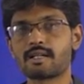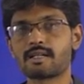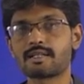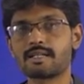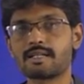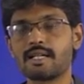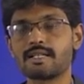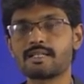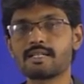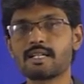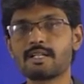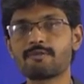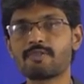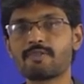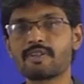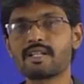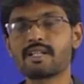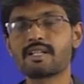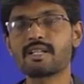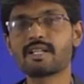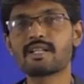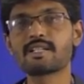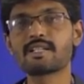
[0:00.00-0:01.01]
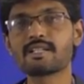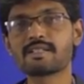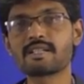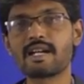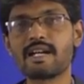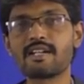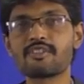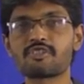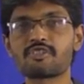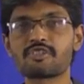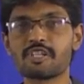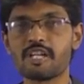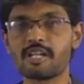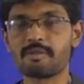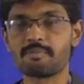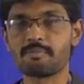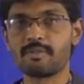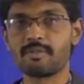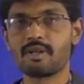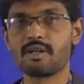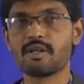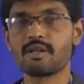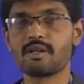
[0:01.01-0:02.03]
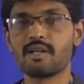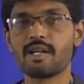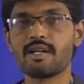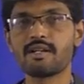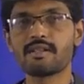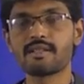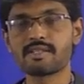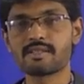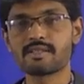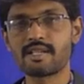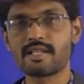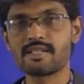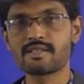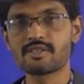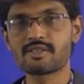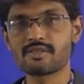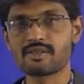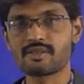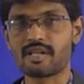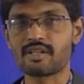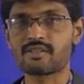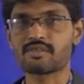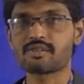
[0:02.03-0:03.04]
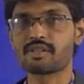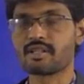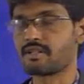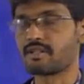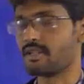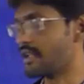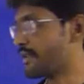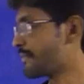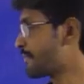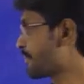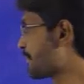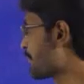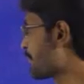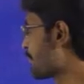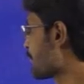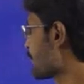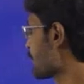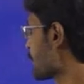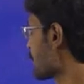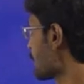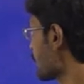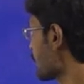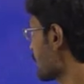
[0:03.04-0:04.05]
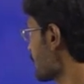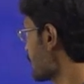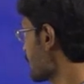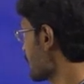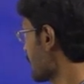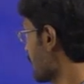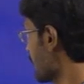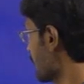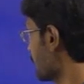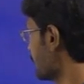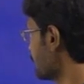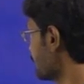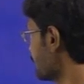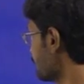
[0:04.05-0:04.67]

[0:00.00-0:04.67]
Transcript: cutted in a design shape and design structure. You can see here.